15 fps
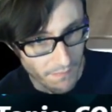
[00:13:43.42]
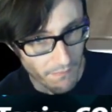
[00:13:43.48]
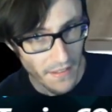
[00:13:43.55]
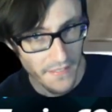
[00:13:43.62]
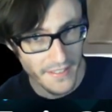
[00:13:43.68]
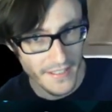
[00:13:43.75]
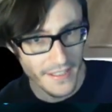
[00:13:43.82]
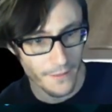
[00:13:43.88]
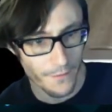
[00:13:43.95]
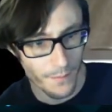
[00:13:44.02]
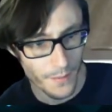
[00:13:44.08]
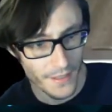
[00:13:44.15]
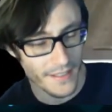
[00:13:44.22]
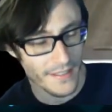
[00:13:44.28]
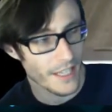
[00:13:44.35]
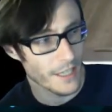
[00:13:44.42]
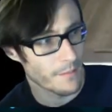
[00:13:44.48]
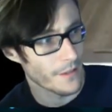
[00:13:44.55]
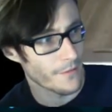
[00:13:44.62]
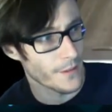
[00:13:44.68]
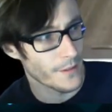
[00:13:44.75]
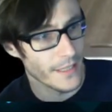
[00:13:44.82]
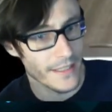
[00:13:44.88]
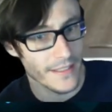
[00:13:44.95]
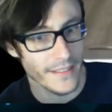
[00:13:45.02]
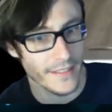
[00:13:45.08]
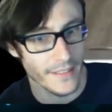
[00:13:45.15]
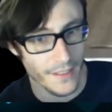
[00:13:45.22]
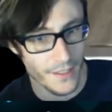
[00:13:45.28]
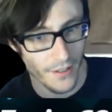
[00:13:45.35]
This is going to be a few days
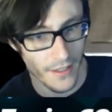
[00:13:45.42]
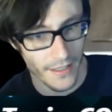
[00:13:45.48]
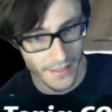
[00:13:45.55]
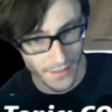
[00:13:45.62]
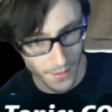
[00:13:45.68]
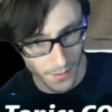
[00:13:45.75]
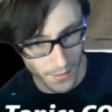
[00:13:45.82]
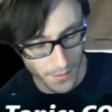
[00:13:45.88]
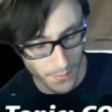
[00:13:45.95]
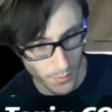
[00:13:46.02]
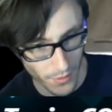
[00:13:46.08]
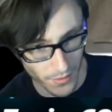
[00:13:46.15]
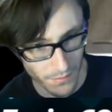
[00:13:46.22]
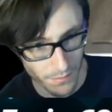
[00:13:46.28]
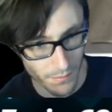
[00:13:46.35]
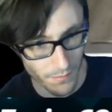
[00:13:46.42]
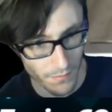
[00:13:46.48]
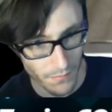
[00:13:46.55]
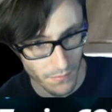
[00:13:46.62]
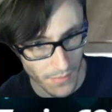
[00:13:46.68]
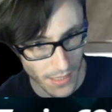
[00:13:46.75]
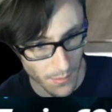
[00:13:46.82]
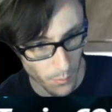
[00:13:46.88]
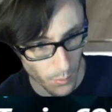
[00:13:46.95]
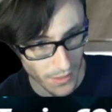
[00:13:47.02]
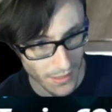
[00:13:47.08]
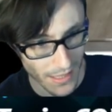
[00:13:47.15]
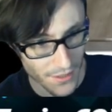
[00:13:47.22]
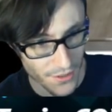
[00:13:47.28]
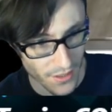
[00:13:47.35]
into the training, so it will
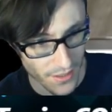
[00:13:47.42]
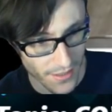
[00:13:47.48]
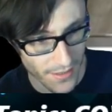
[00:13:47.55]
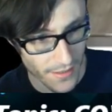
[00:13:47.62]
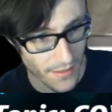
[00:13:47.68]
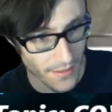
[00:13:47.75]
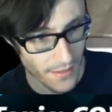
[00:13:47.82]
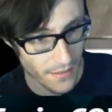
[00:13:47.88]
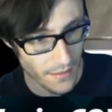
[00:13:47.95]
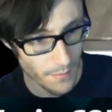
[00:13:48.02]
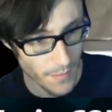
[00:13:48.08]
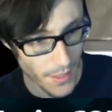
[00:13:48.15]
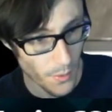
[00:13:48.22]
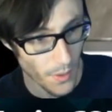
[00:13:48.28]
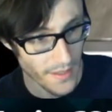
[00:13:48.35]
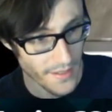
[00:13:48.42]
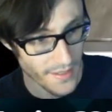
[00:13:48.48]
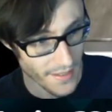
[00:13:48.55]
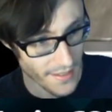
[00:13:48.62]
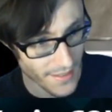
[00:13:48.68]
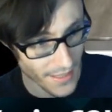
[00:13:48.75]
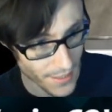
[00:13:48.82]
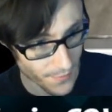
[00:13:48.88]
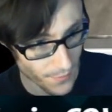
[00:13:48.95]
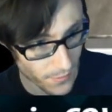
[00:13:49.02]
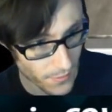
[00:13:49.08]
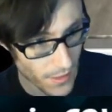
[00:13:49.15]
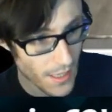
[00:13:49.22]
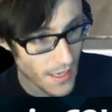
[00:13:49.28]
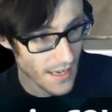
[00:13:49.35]
actually be quite
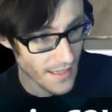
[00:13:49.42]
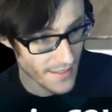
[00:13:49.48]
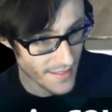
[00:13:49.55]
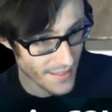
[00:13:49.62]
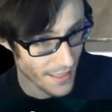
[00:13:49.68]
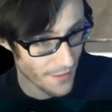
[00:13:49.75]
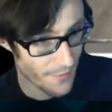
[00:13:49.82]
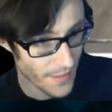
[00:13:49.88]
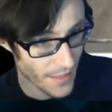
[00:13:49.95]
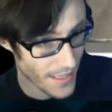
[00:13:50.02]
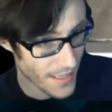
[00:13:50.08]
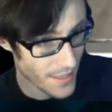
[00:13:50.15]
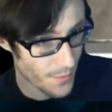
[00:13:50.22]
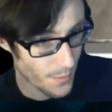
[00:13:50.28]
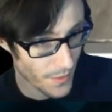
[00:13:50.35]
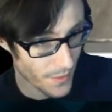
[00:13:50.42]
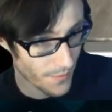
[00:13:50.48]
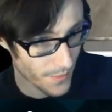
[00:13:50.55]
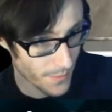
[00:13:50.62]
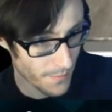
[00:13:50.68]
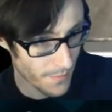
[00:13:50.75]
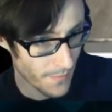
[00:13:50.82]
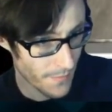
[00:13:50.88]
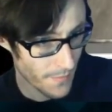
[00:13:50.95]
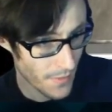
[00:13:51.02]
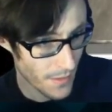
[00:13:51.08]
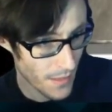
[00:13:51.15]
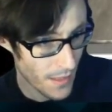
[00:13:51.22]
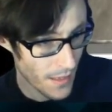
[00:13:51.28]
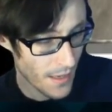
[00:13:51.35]
successful. It's sniffing each one of them,
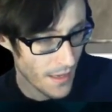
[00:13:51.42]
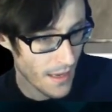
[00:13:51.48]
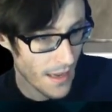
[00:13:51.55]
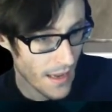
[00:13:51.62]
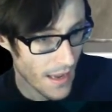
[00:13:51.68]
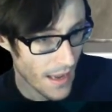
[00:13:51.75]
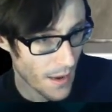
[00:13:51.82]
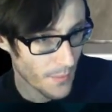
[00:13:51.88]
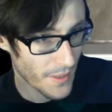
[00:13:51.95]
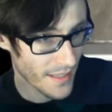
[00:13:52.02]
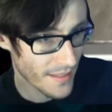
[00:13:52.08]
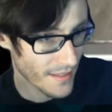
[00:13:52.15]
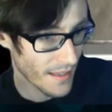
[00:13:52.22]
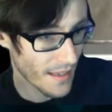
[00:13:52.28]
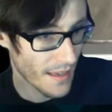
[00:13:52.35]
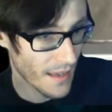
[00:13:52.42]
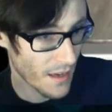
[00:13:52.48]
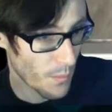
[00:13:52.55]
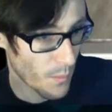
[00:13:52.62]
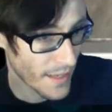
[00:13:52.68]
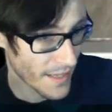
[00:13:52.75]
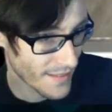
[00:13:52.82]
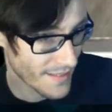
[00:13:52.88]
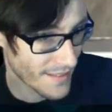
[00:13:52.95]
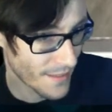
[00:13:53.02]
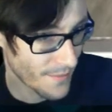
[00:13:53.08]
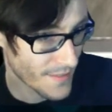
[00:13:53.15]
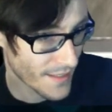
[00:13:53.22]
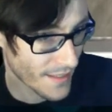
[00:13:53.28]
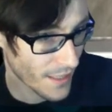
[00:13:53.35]
and when it
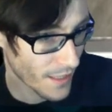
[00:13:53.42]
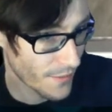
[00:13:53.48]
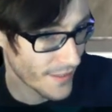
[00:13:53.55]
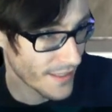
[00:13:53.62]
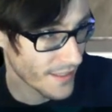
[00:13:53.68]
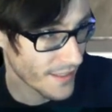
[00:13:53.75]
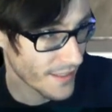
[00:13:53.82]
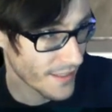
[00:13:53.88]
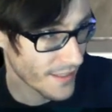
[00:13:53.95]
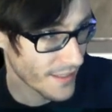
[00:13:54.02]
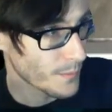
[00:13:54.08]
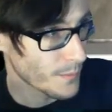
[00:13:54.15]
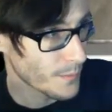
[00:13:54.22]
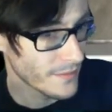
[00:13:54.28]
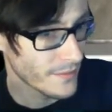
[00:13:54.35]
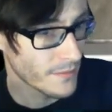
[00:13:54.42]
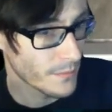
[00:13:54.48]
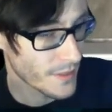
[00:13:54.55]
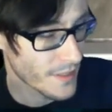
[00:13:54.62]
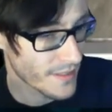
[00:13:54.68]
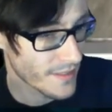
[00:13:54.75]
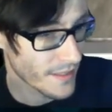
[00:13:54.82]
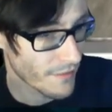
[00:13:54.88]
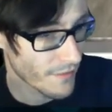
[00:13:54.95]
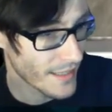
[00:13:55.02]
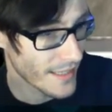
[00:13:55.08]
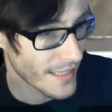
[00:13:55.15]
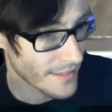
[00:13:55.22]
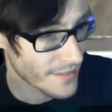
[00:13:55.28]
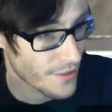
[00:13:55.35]
sniffs the COVID-19 one, which is in
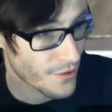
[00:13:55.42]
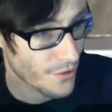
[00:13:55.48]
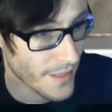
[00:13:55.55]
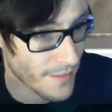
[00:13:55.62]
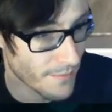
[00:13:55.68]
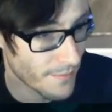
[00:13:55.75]
green, it gets a treat.